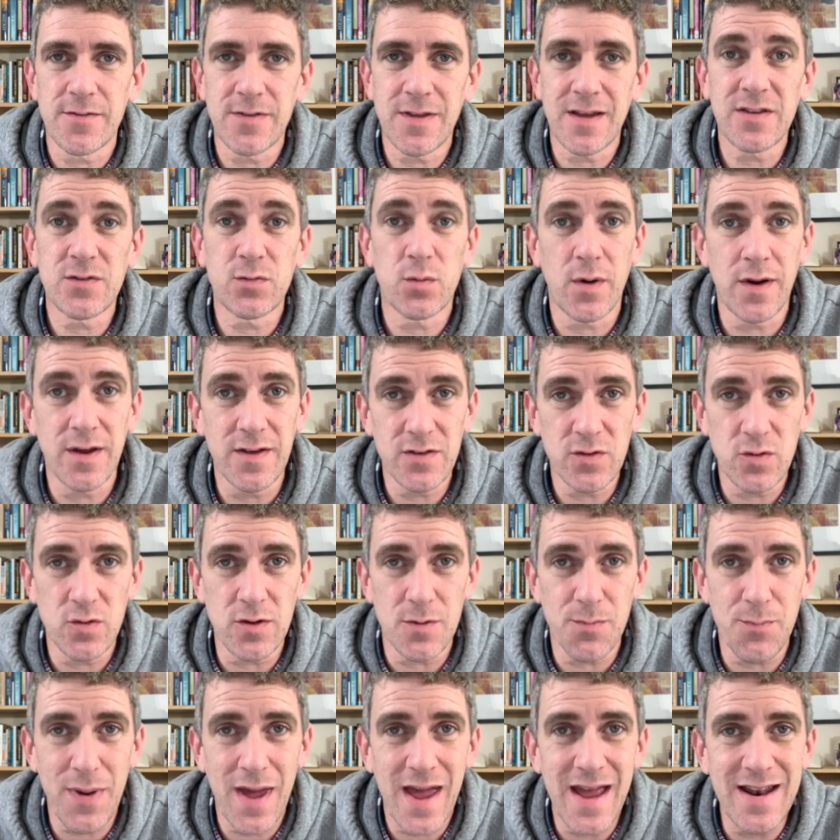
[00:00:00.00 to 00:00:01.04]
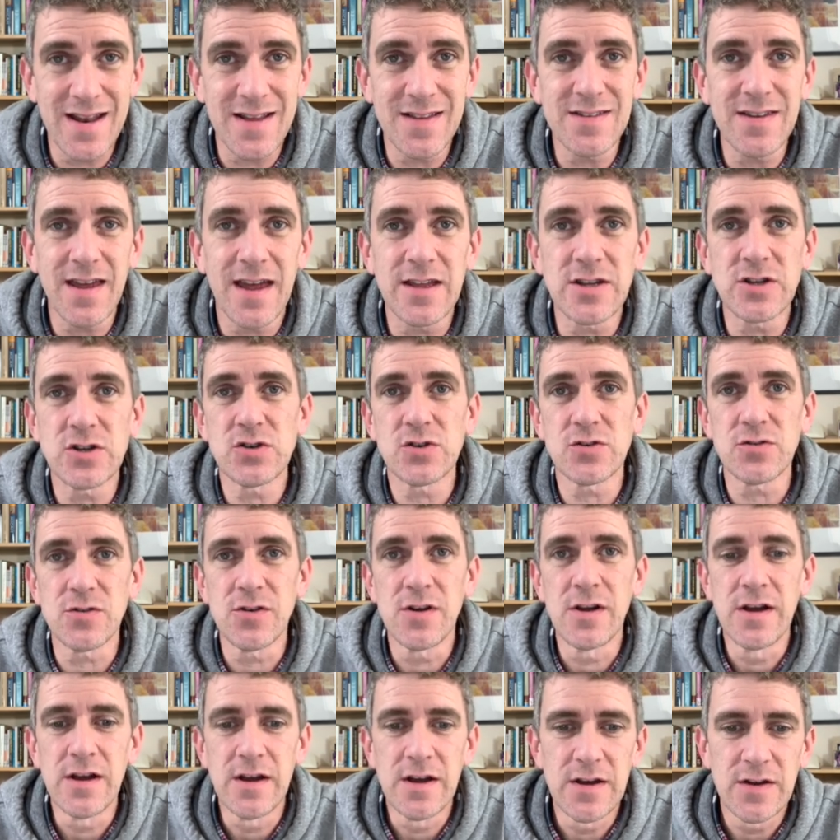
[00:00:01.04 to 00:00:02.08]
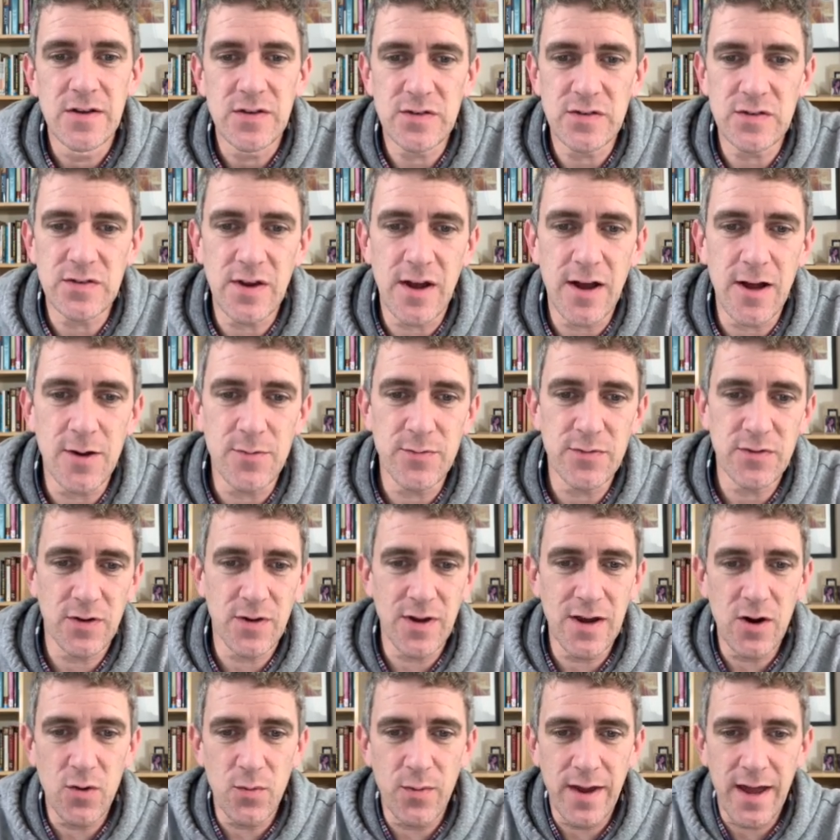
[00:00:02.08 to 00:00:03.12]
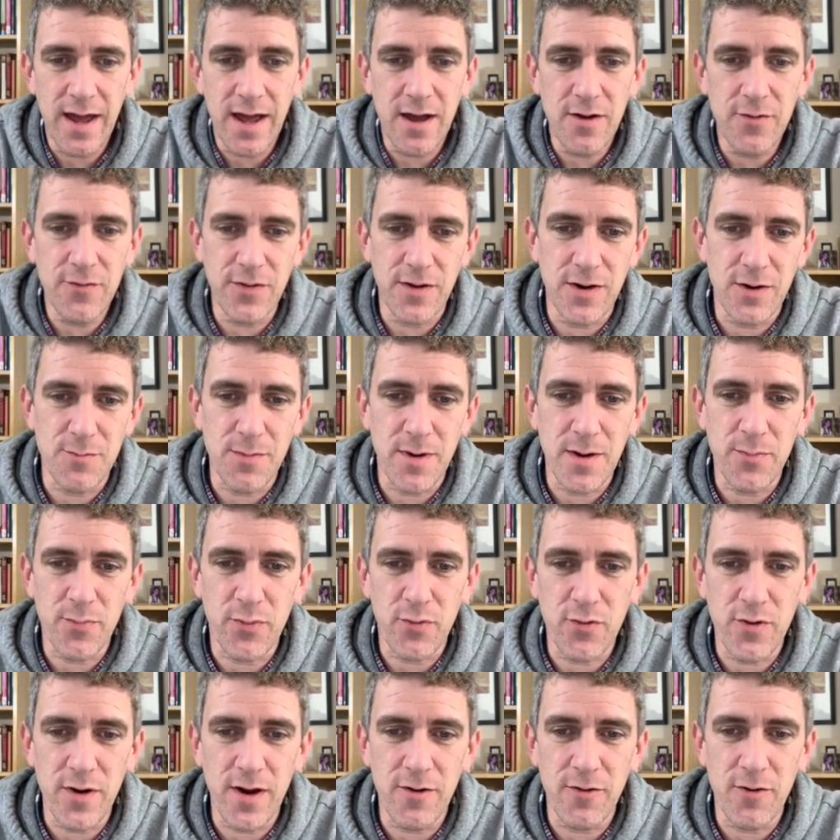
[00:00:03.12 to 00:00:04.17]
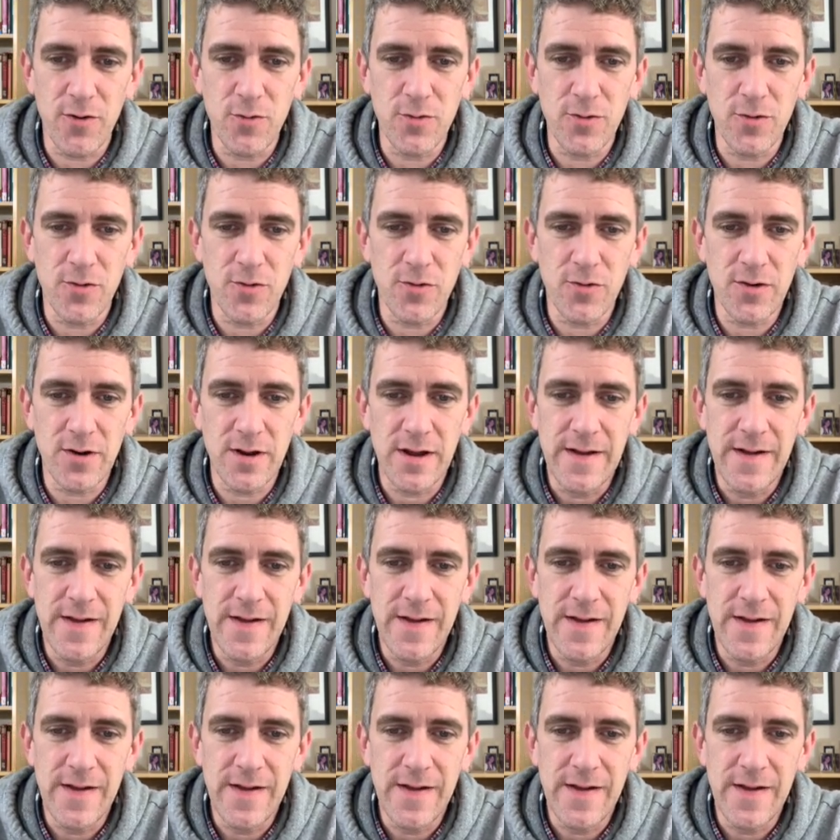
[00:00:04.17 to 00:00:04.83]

That's why it's called a penitential psalm. So here we have, "Hear my prayer, O Lord,